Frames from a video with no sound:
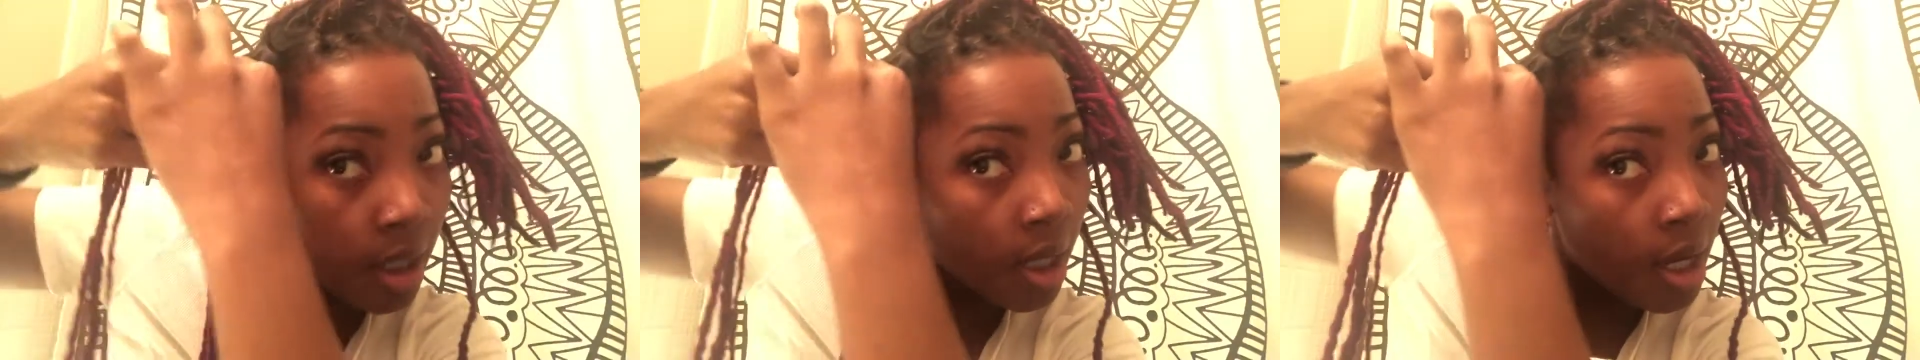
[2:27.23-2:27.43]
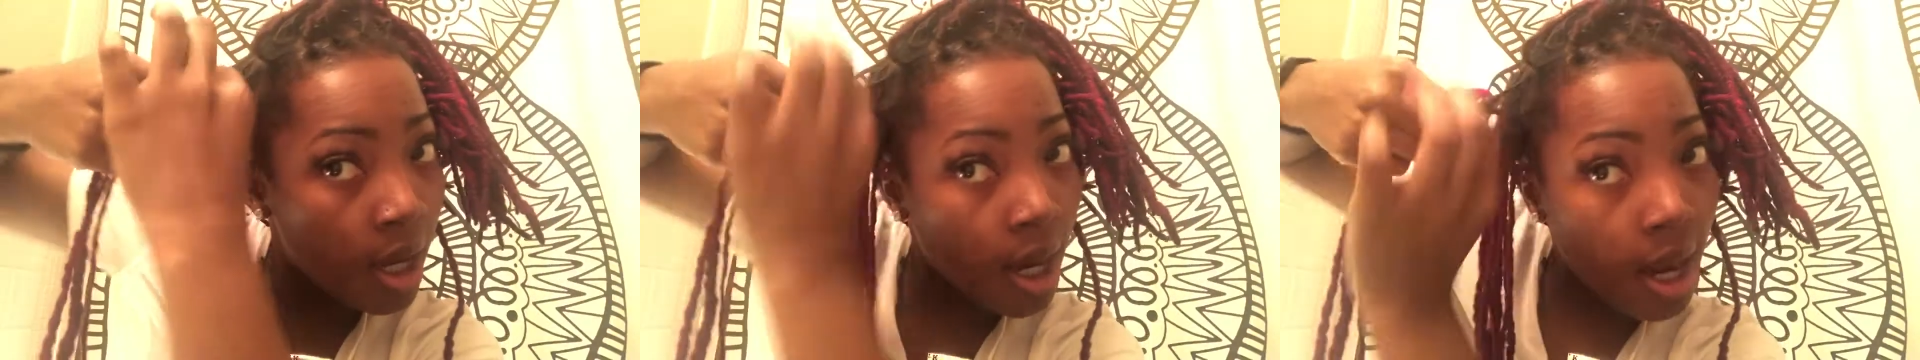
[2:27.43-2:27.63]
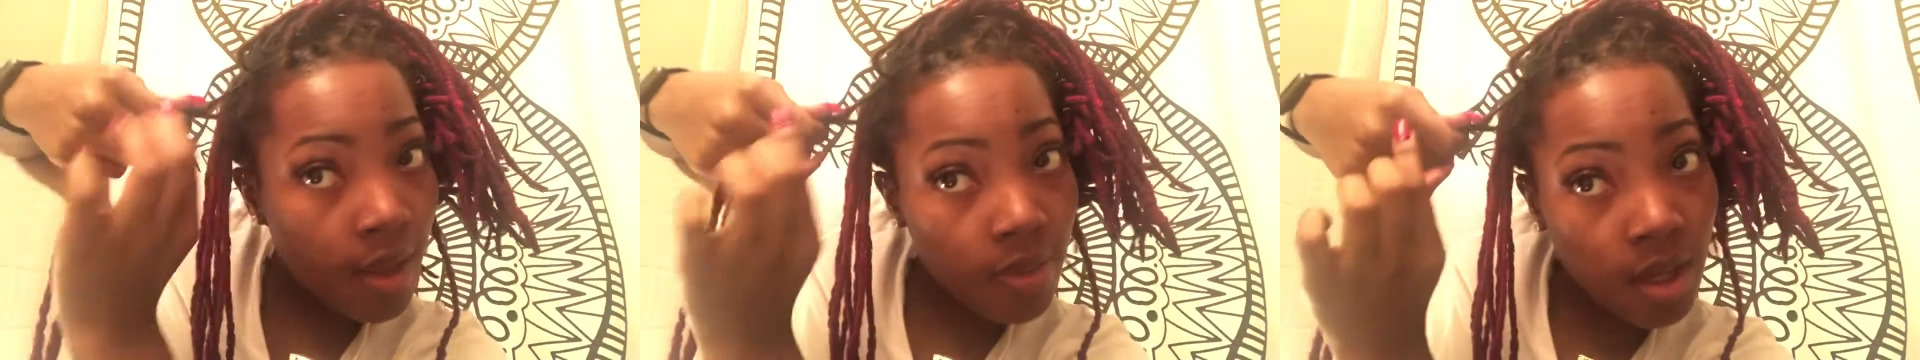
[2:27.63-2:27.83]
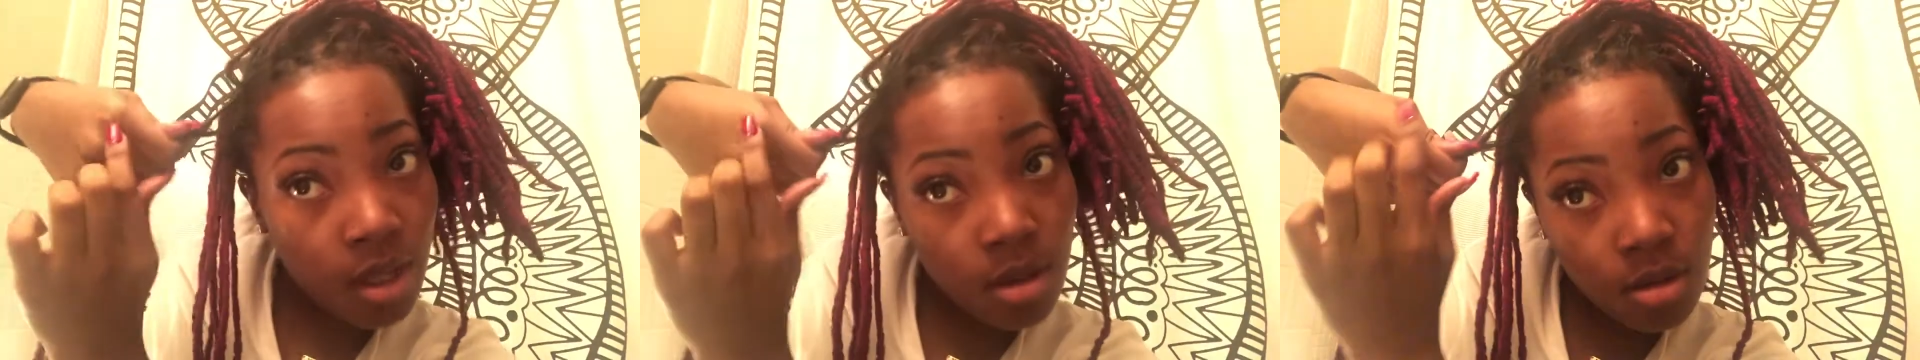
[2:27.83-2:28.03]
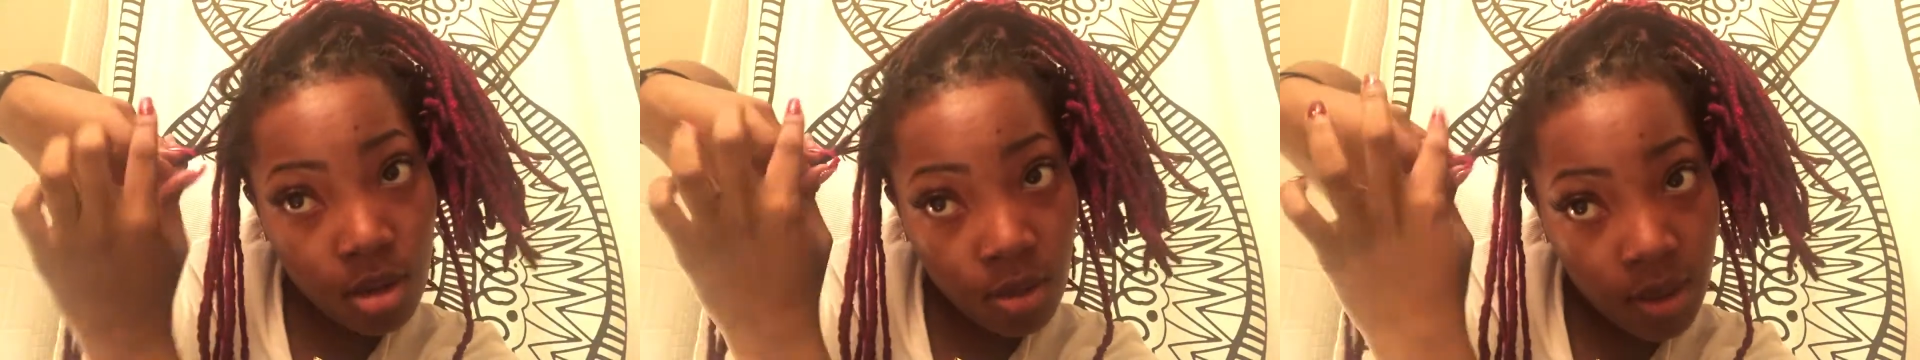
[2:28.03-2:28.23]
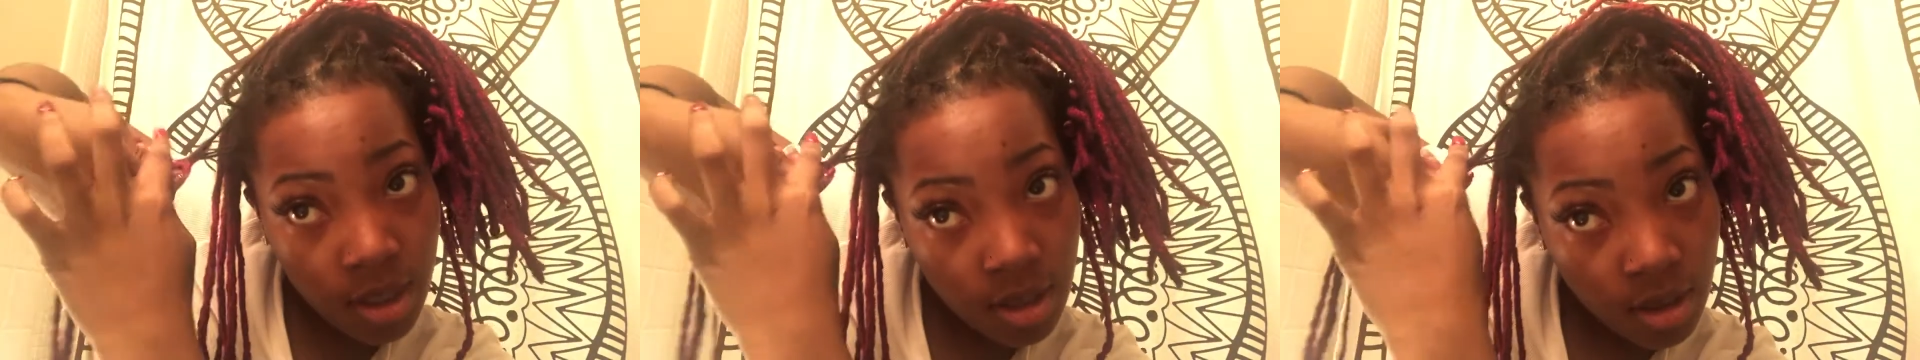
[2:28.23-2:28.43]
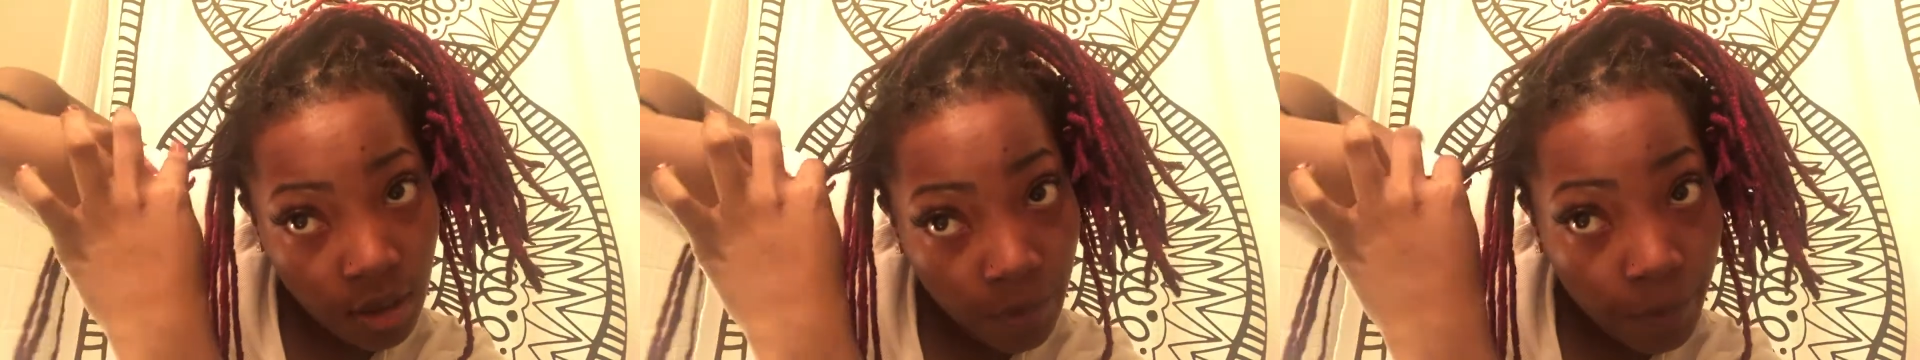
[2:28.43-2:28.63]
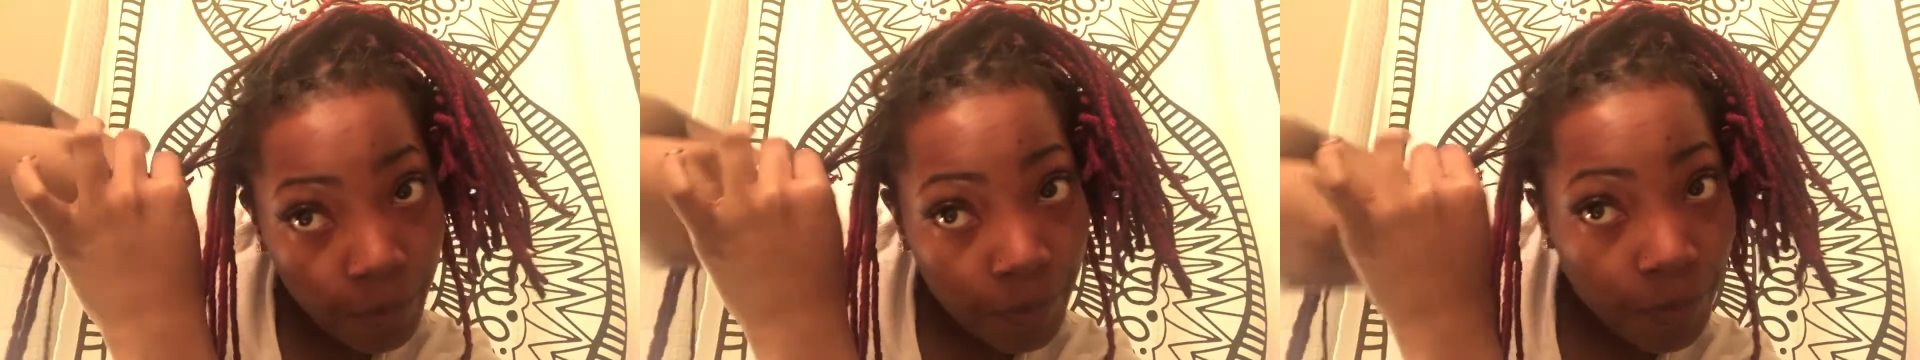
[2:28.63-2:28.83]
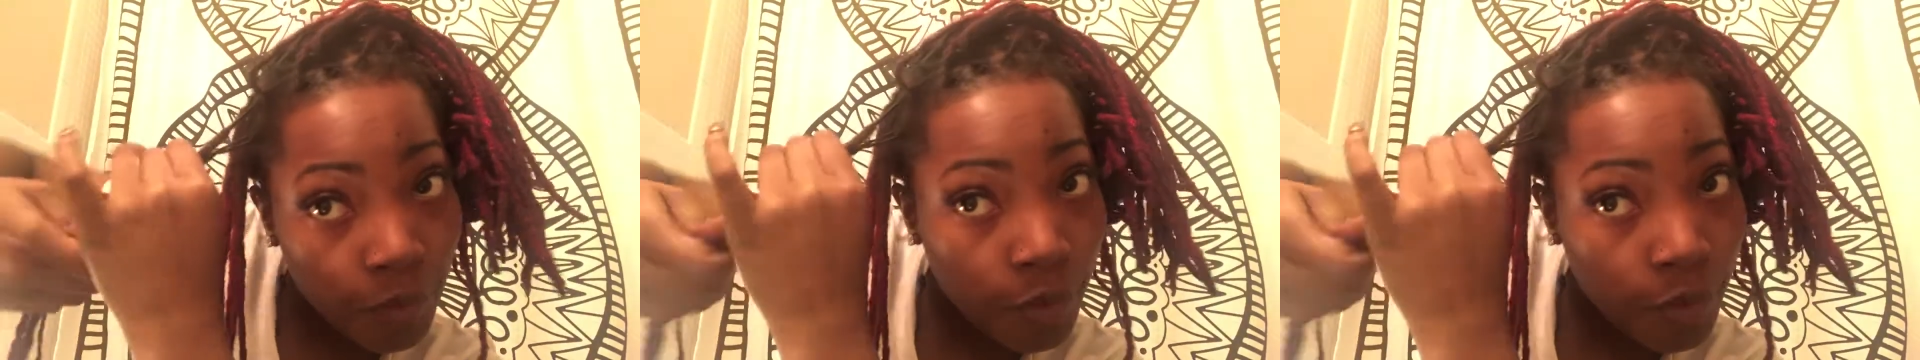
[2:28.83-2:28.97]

all together twist